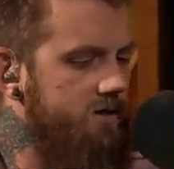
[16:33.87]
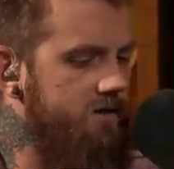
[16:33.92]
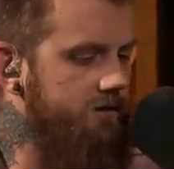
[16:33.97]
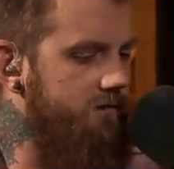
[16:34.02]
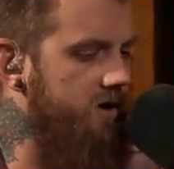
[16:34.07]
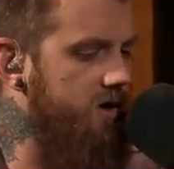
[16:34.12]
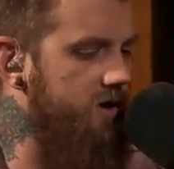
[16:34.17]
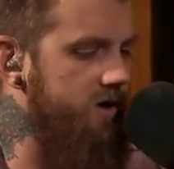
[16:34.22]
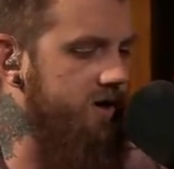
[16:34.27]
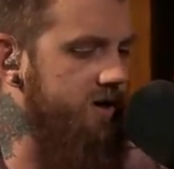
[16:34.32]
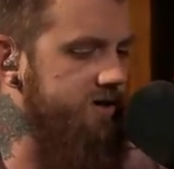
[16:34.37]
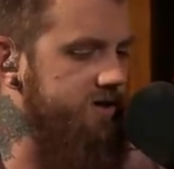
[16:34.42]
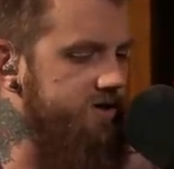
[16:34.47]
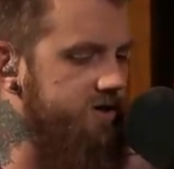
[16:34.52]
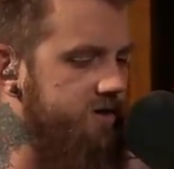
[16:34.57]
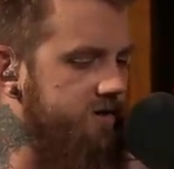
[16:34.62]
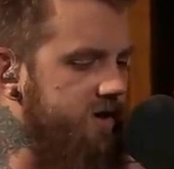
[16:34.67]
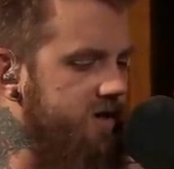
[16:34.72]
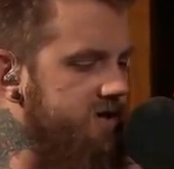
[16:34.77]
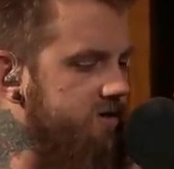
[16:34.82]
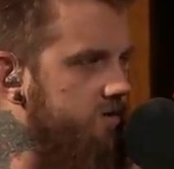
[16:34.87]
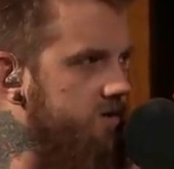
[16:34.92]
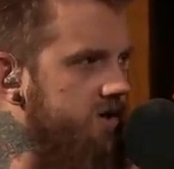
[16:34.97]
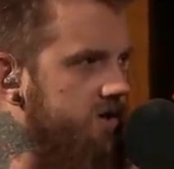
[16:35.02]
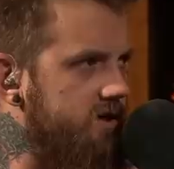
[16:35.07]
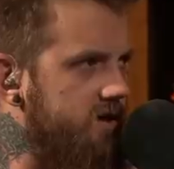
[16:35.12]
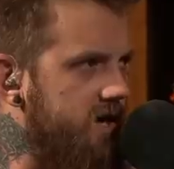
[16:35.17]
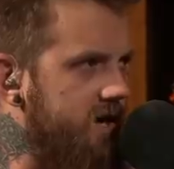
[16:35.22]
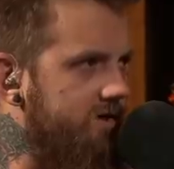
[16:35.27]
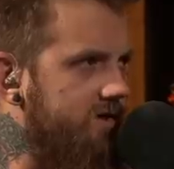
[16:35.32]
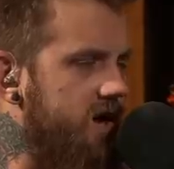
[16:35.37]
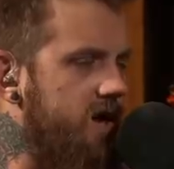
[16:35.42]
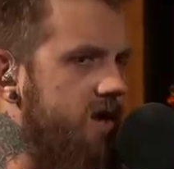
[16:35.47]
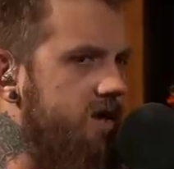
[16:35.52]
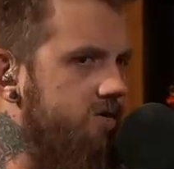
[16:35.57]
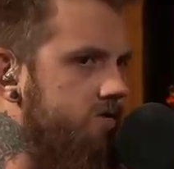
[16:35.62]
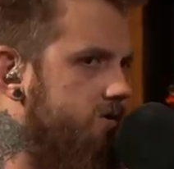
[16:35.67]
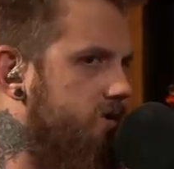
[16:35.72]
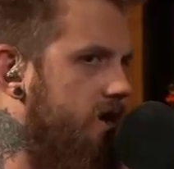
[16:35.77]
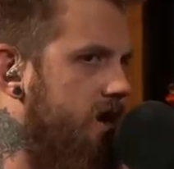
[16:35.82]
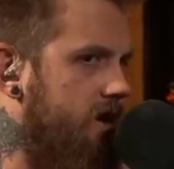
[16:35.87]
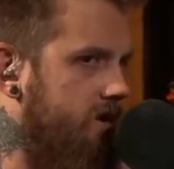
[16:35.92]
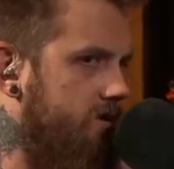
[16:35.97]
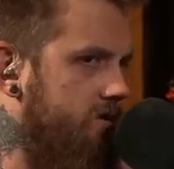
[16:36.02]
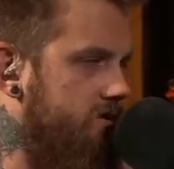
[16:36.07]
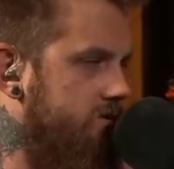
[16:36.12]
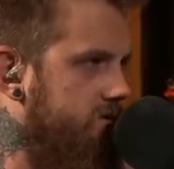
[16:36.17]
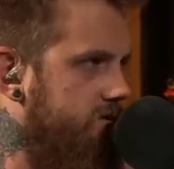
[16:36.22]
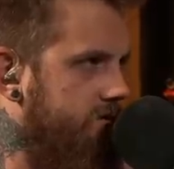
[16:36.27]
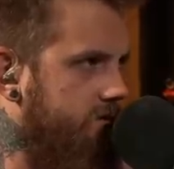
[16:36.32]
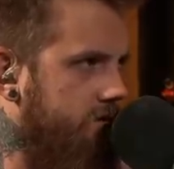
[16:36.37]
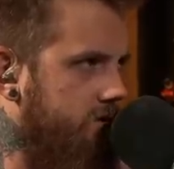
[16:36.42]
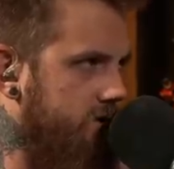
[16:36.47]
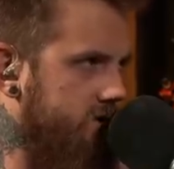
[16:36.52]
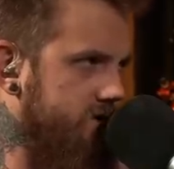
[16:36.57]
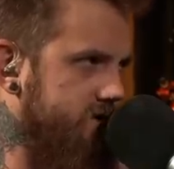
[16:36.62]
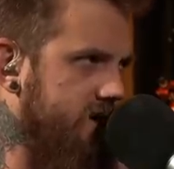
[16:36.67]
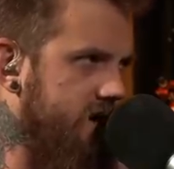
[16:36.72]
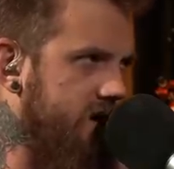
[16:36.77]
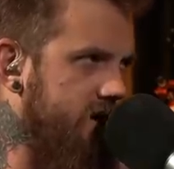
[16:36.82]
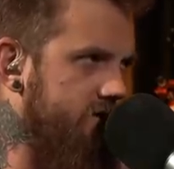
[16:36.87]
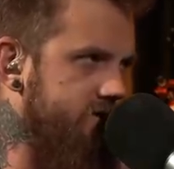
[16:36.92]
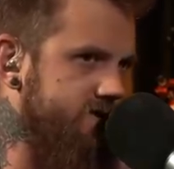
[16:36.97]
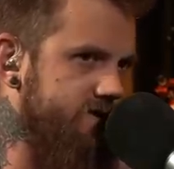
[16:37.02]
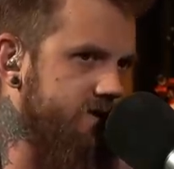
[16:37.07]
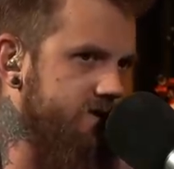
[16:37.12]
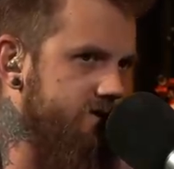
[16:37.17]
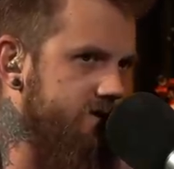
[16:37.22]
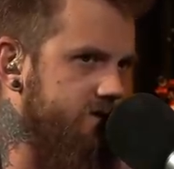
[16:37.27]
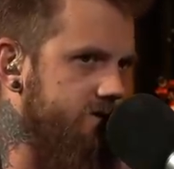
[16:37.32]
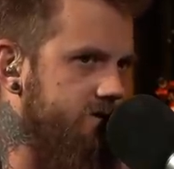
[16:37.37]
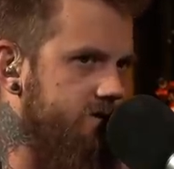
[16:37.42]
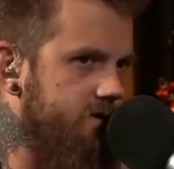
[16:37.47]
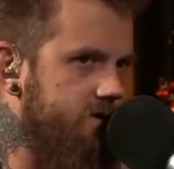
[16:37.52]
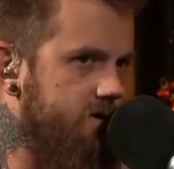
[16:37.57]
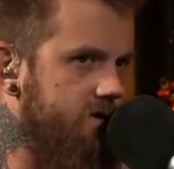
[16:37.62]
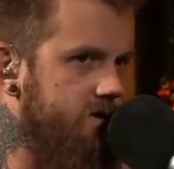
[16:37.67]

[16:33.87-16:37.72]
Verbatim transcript: The very next year, that's when he didn't have Andrew Luck for an entire season.